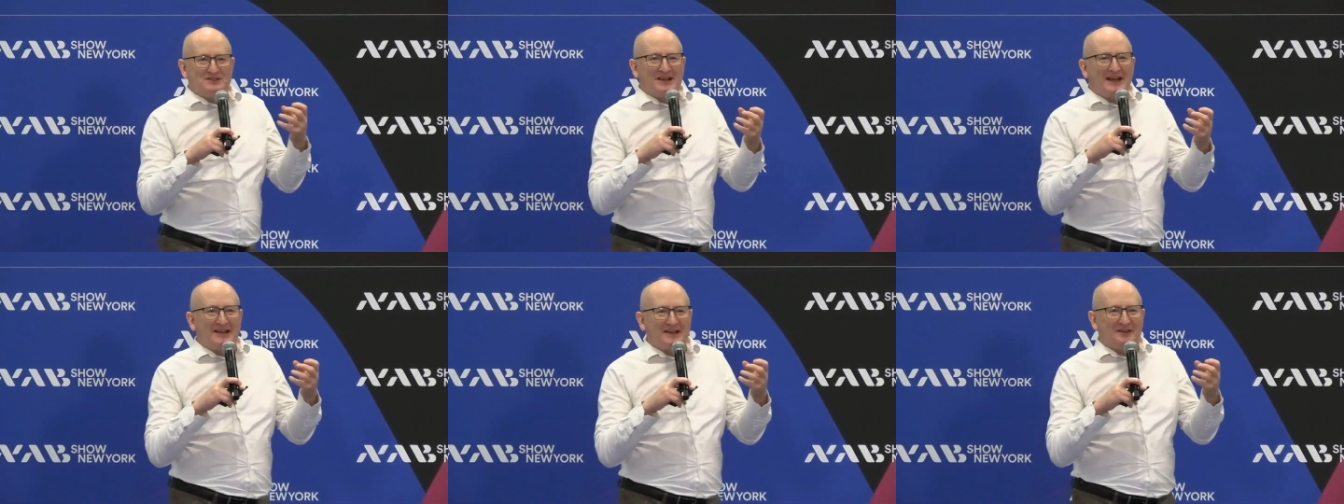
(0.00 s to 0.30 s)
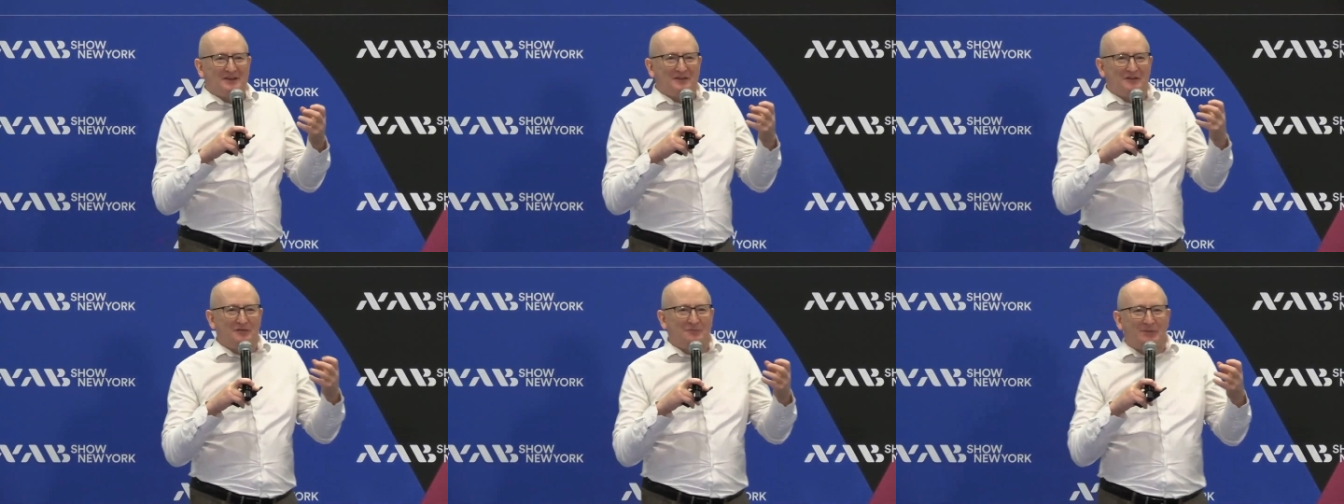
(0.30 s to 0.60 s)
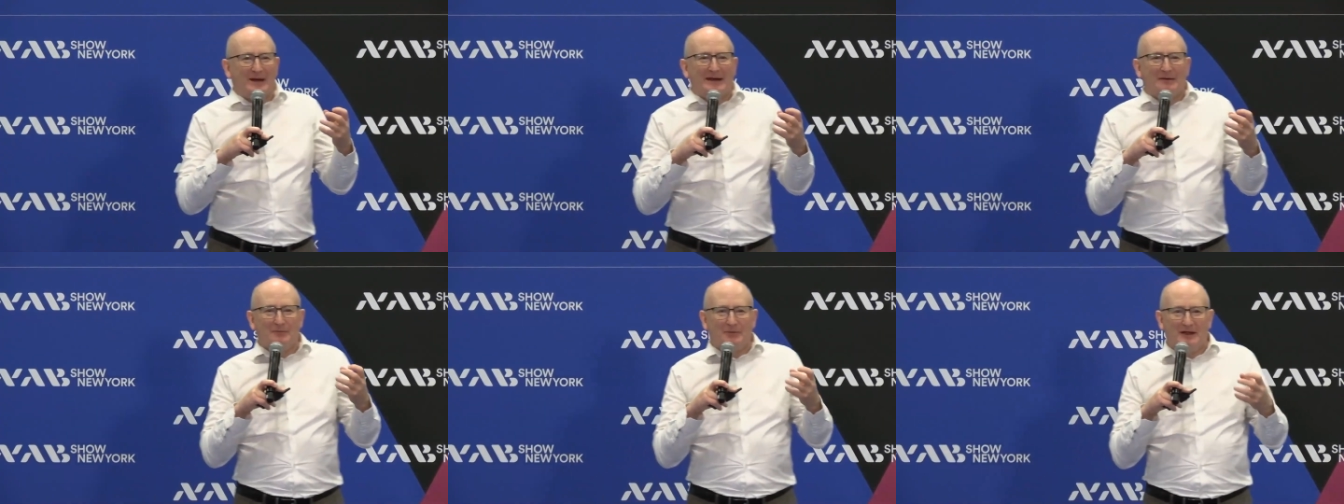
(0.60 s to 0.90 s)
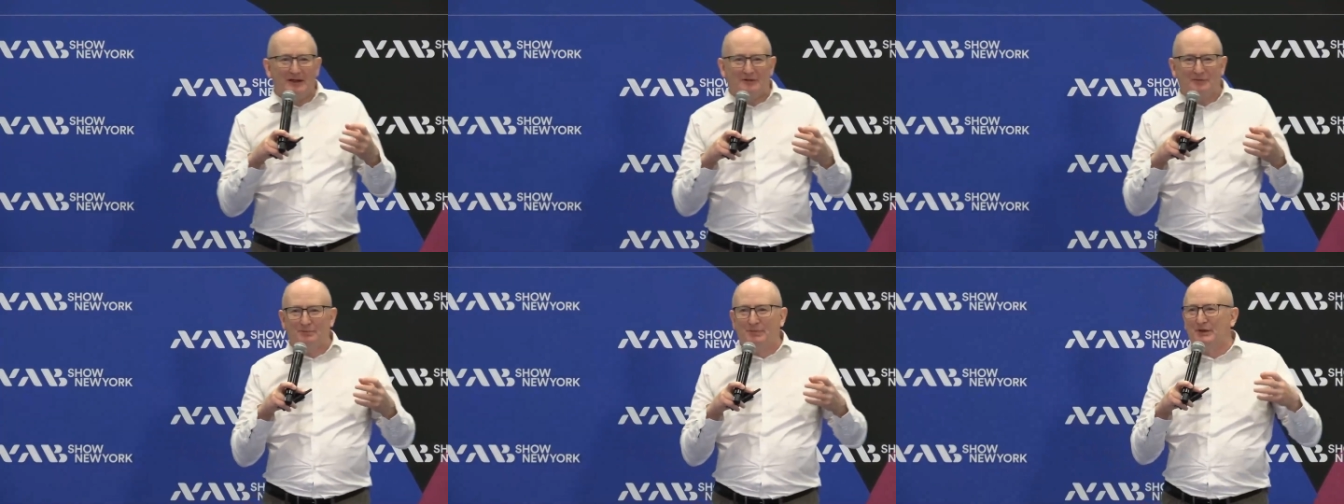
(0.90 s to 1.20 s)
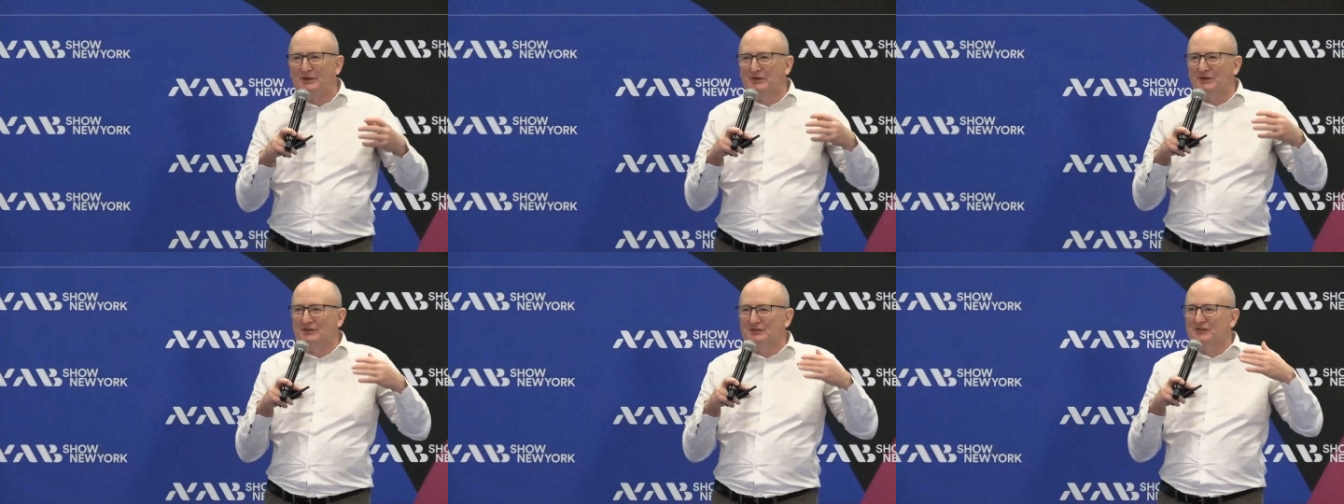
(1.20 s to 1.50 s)
second of bandwidth,
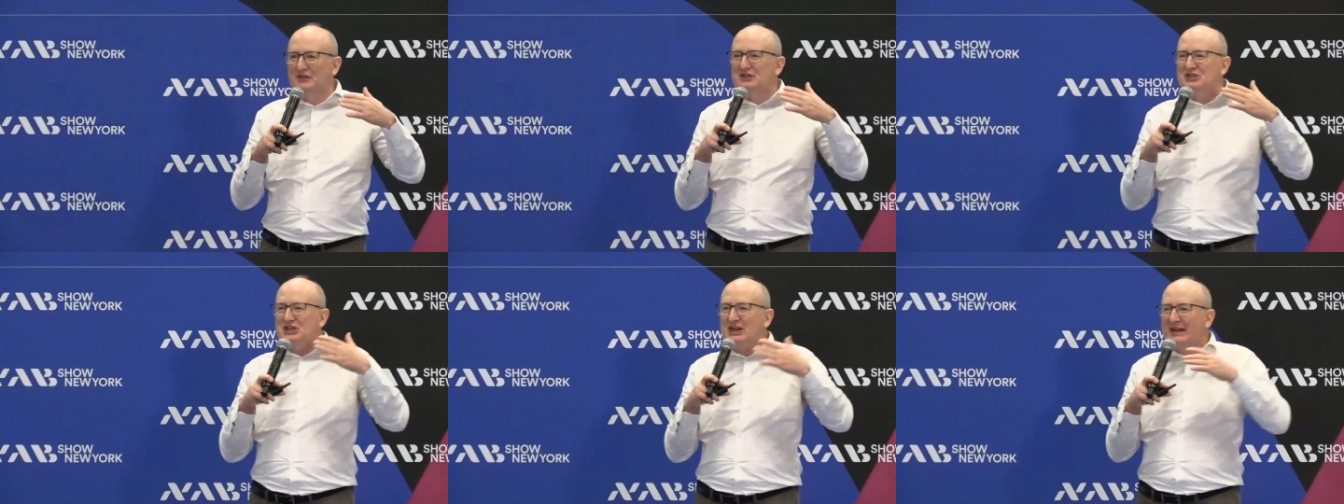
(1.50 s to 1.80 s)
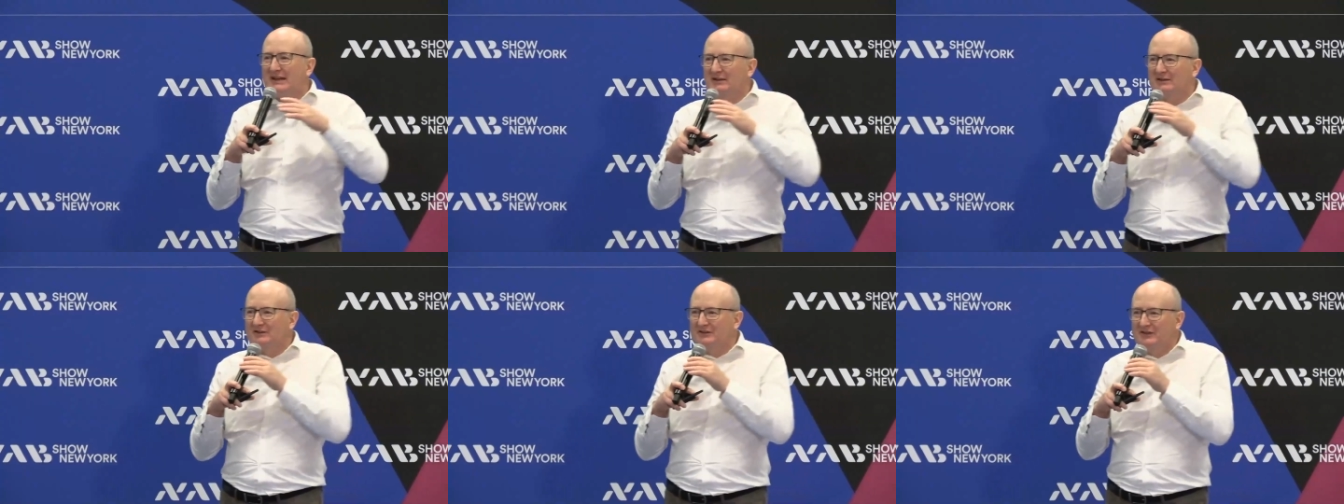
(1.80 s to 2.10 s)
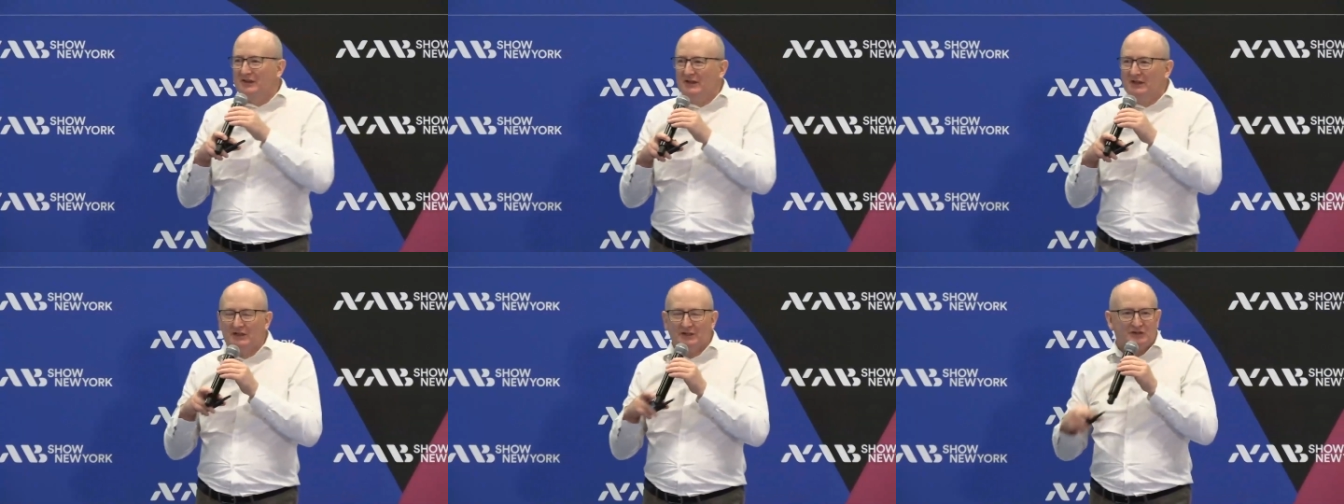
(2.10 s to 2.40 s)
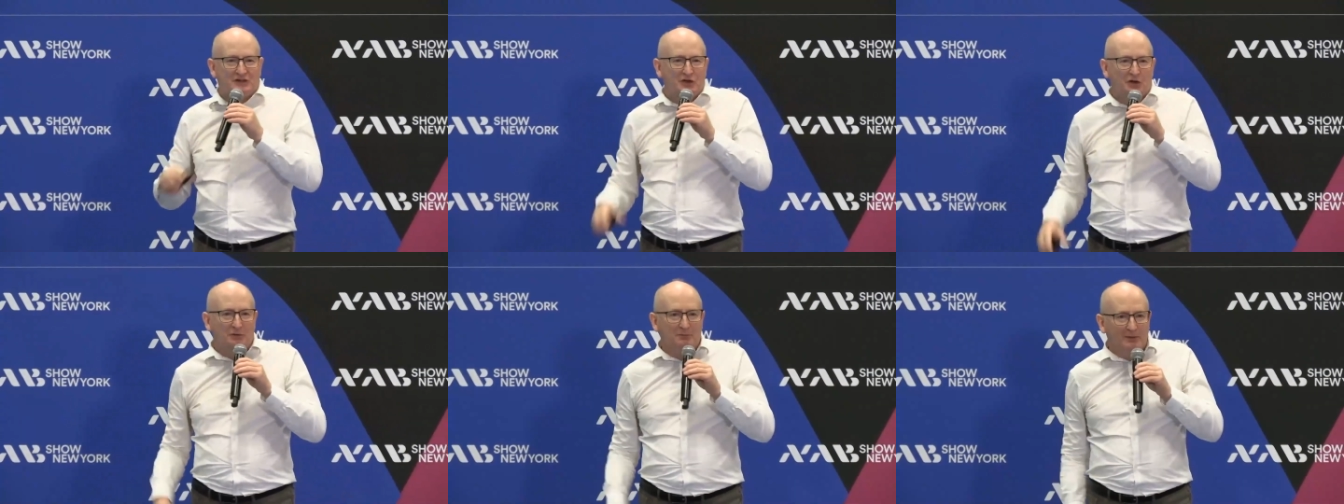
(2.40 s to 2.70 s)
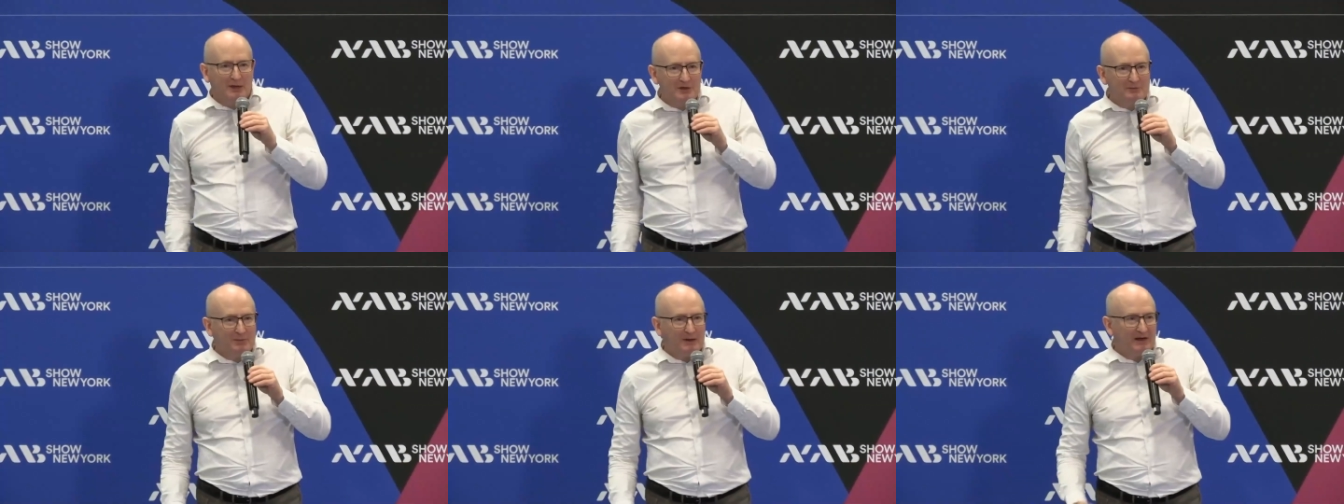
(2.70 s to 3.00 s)
because the channels to your
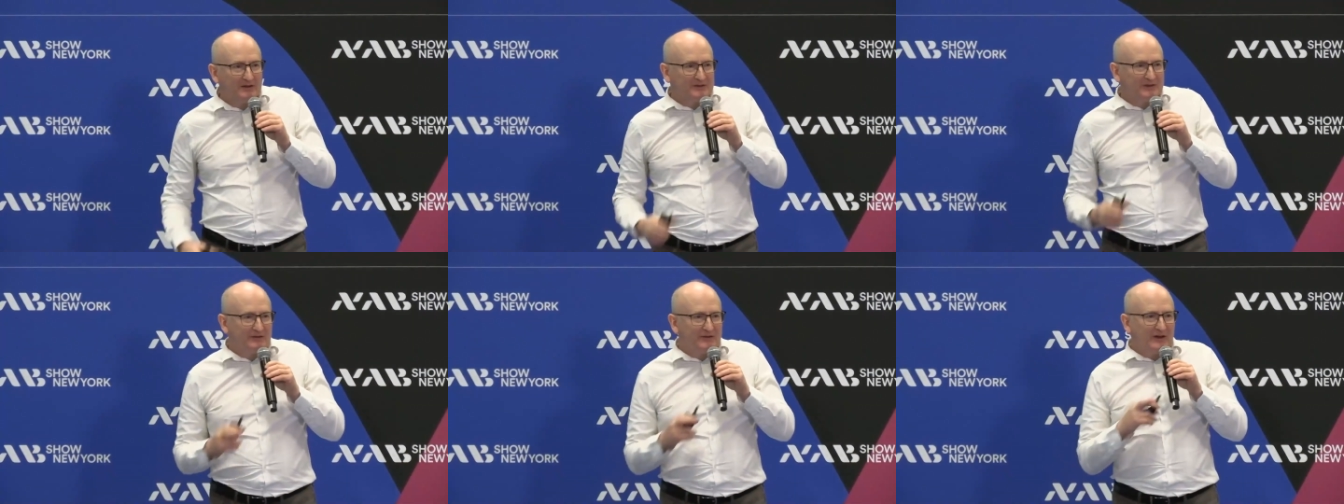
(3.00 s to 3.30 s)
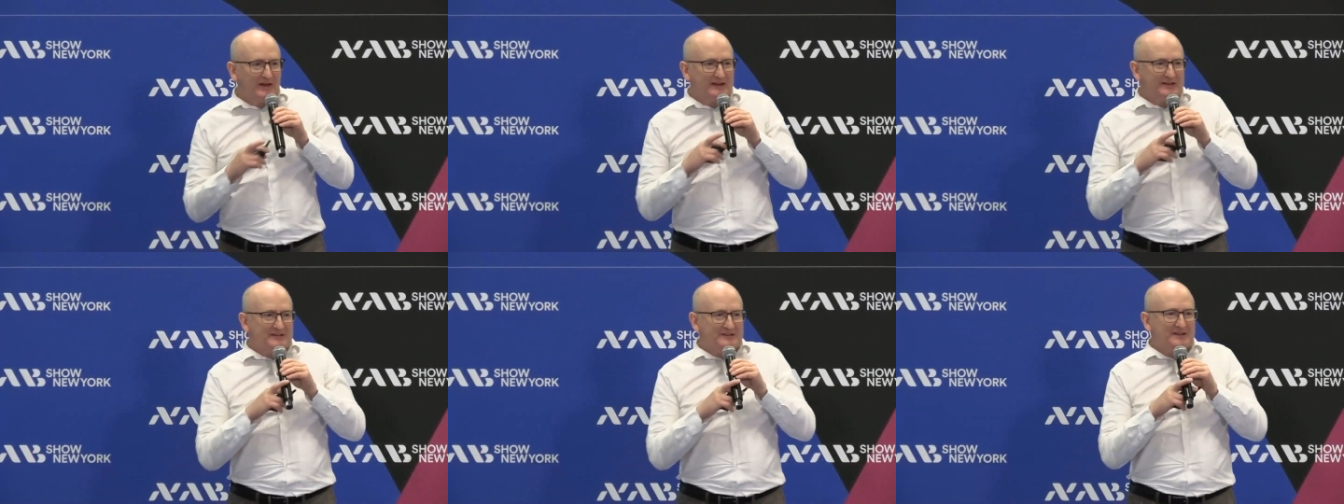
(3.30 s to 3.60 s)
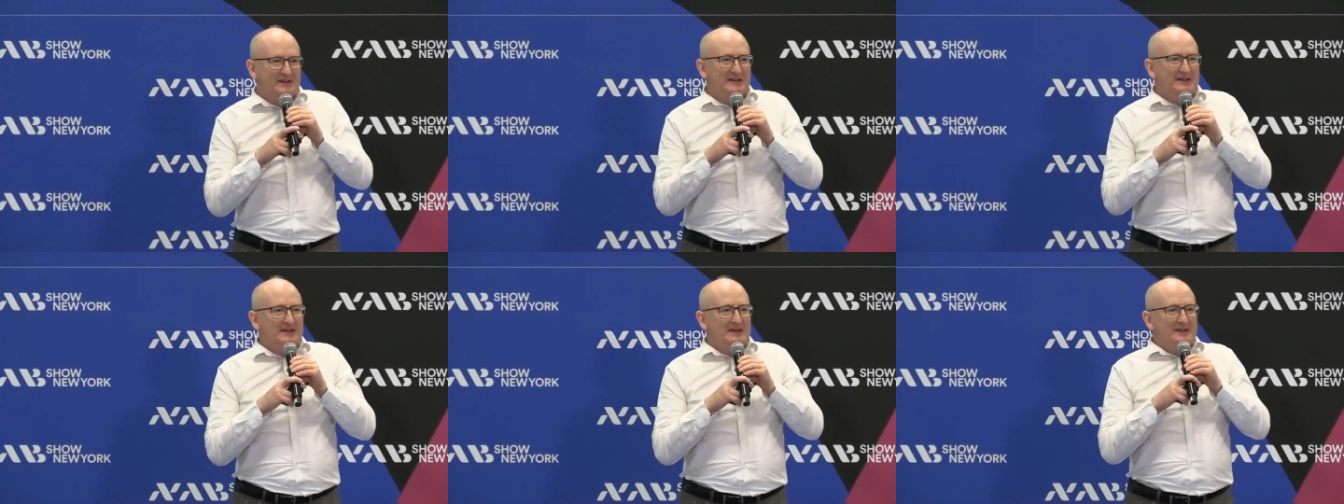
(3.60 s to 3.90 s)
mobile device,